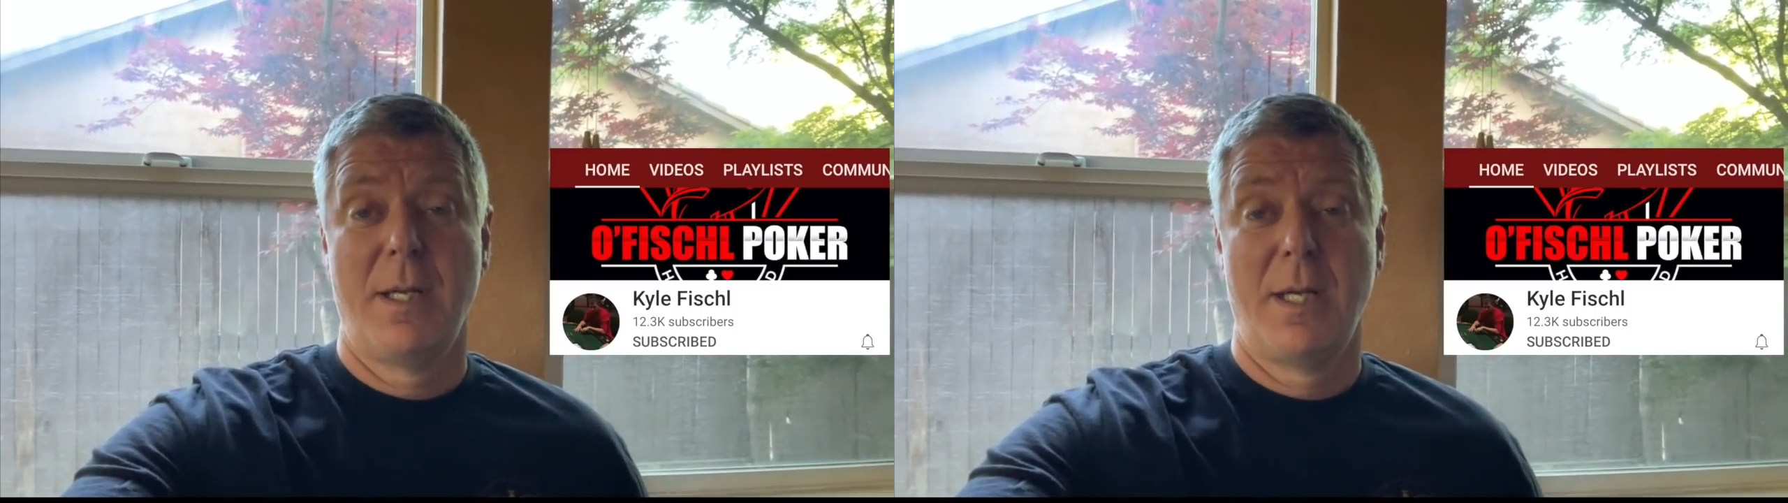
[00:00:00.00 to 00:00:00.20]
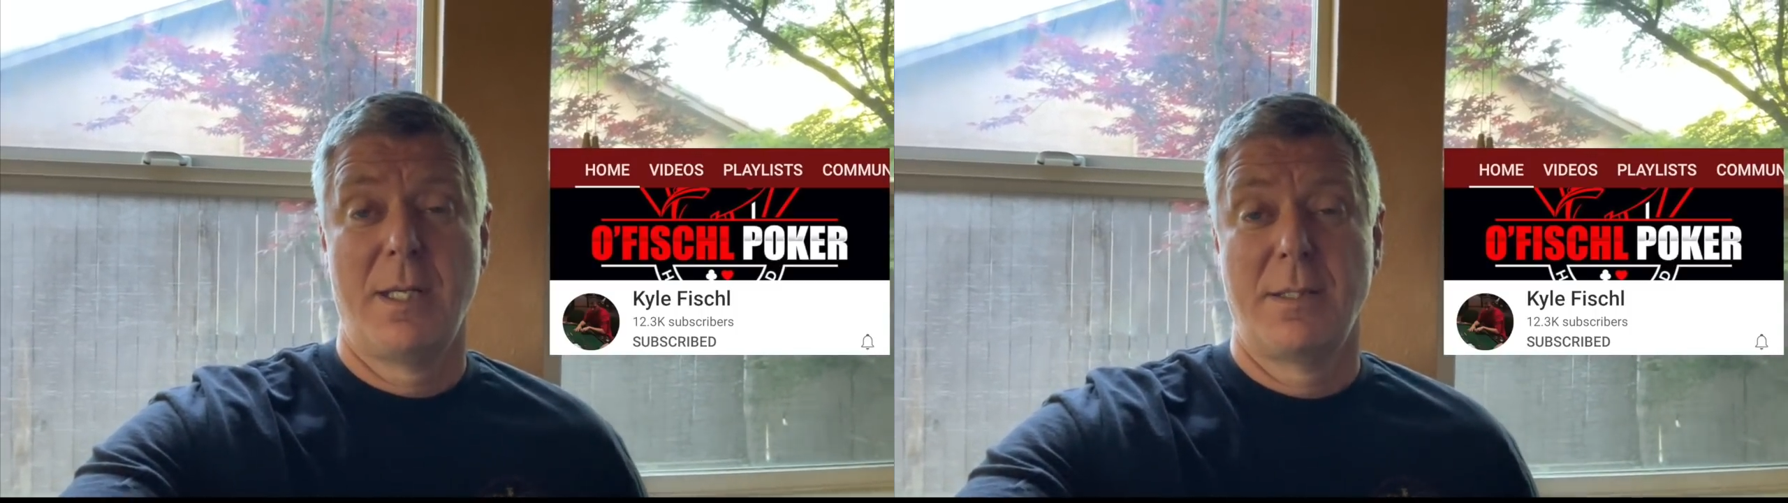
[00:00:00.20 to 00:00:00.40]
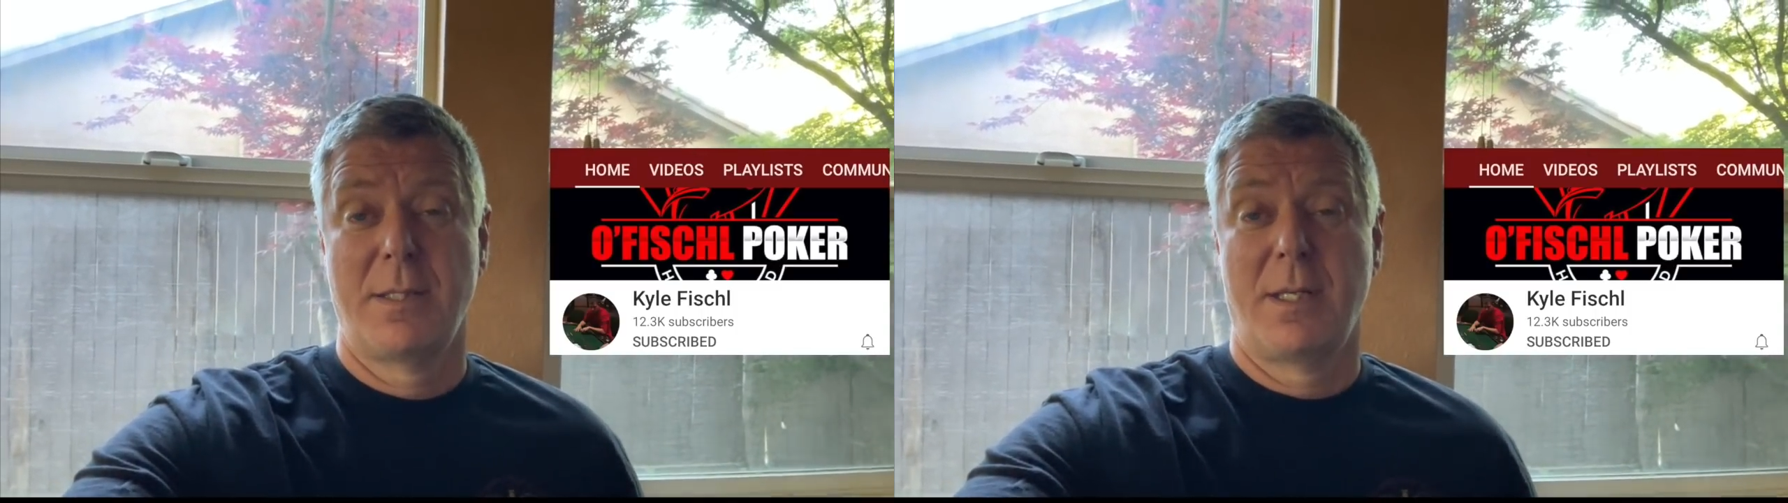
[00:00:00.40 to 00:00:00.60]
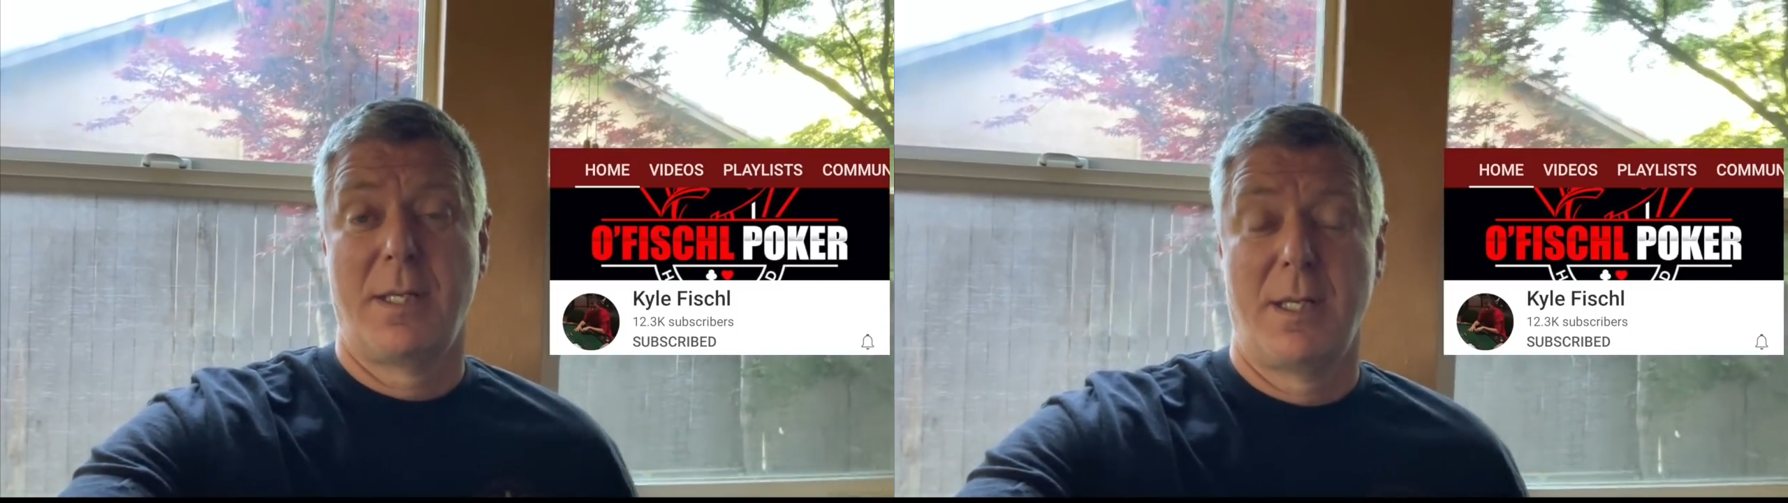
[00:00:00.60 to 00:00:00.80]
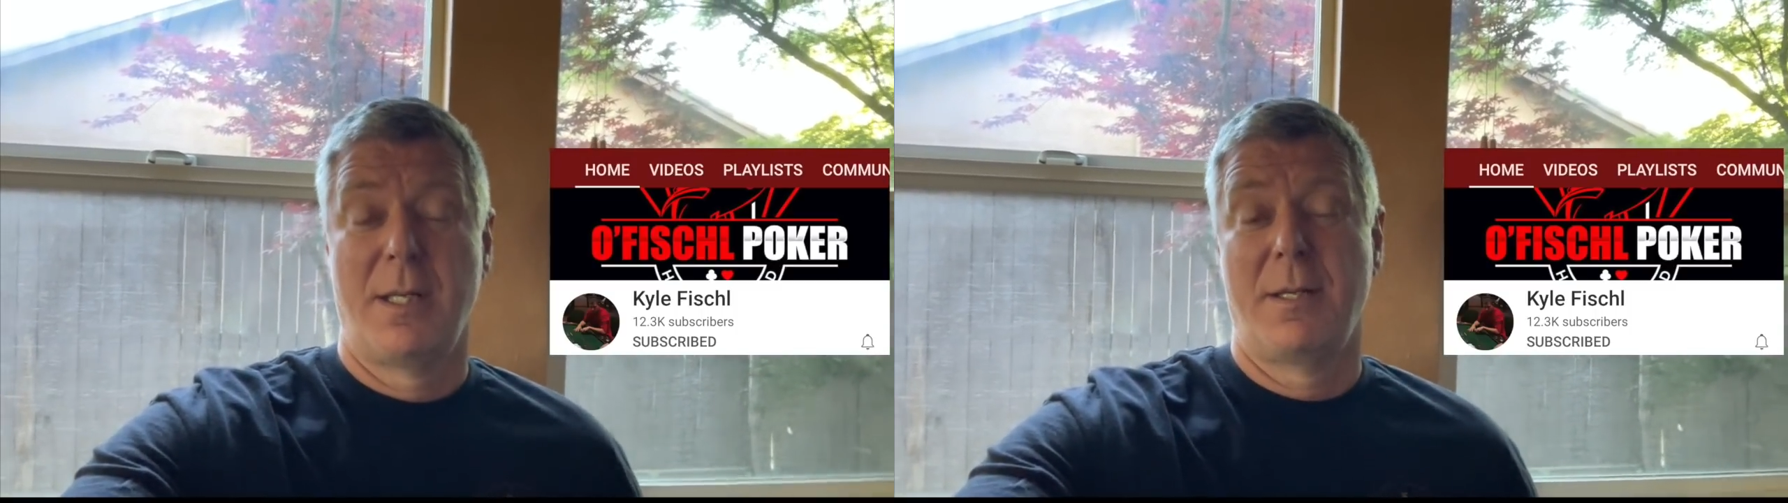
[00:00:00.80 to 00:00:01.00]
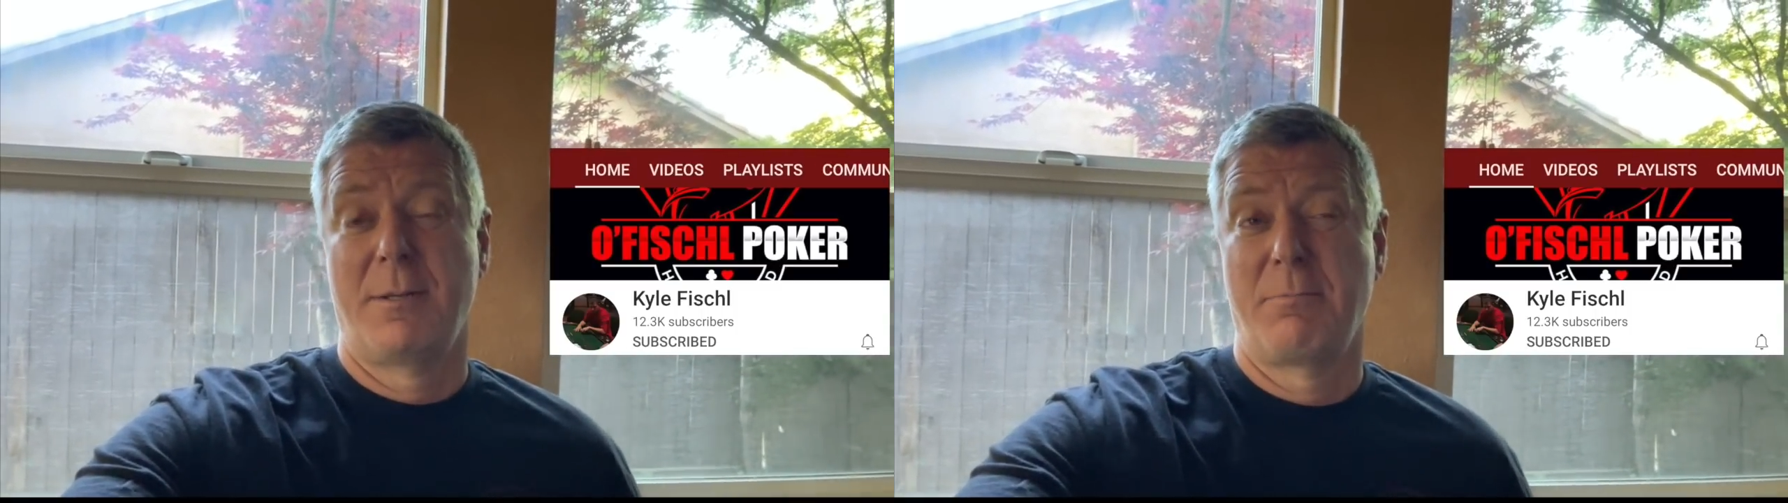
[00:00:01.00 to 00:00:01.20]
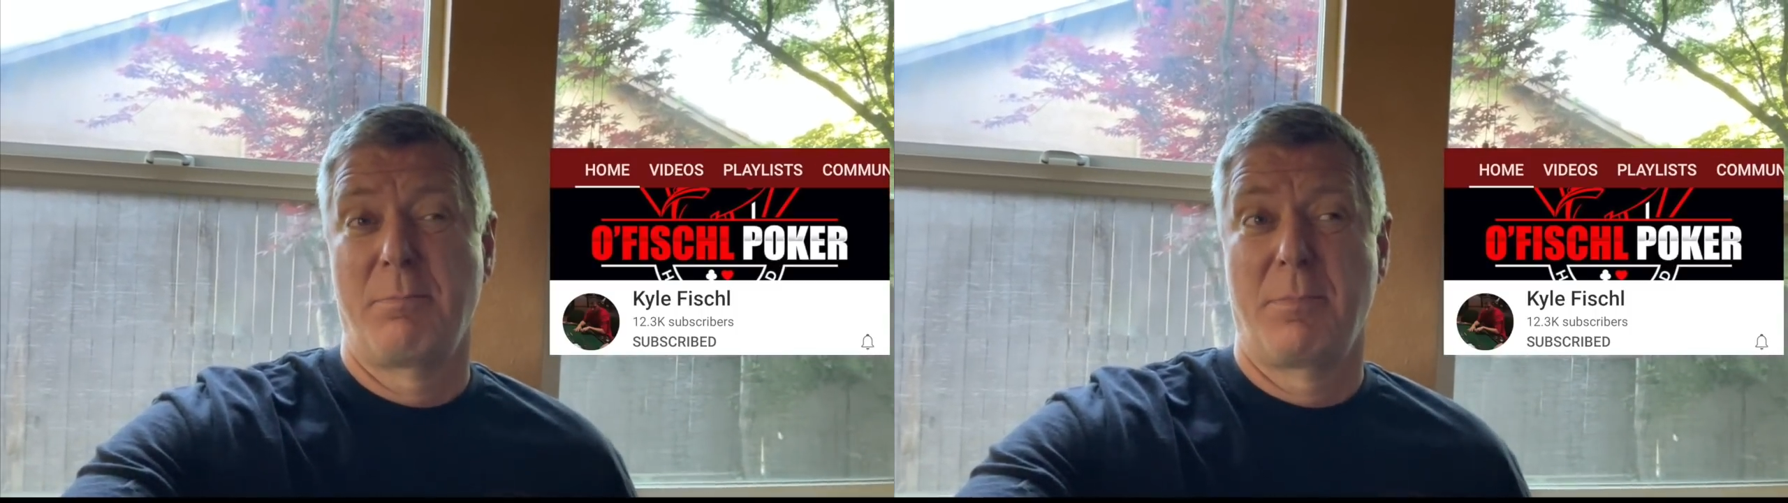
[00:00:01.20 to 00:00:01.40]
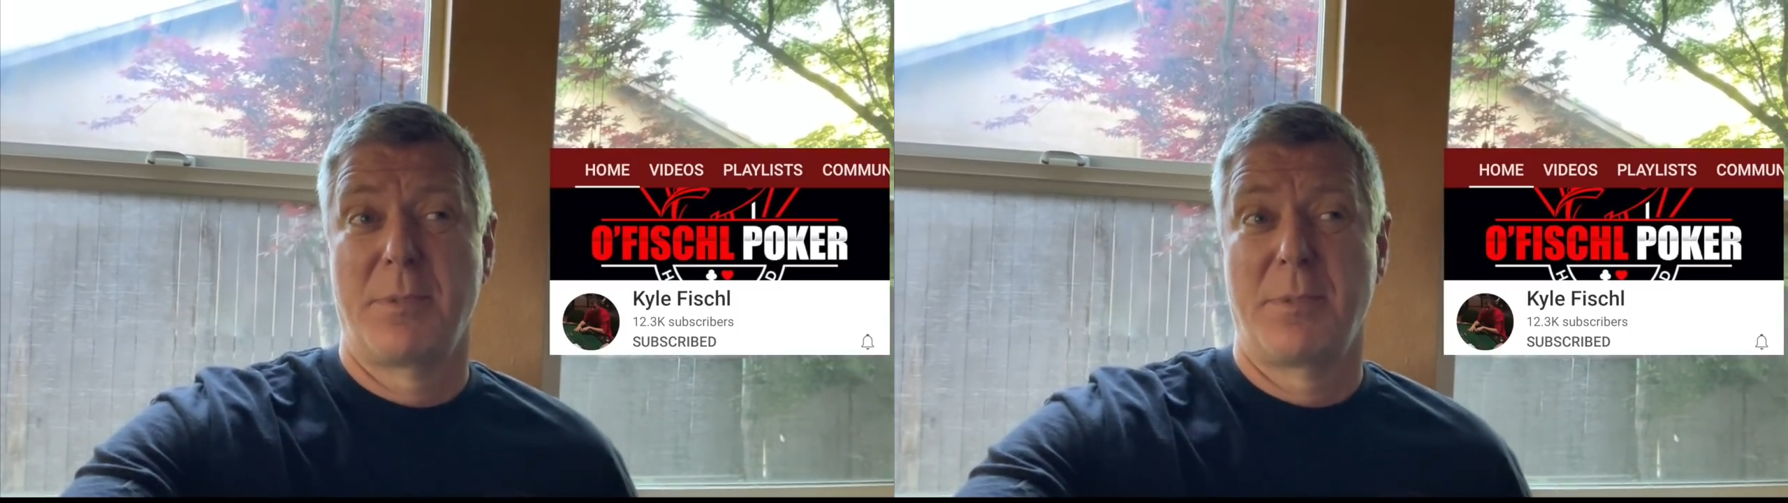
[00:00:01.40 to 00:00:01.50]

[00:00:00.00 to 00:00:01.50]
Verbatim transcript: has a um,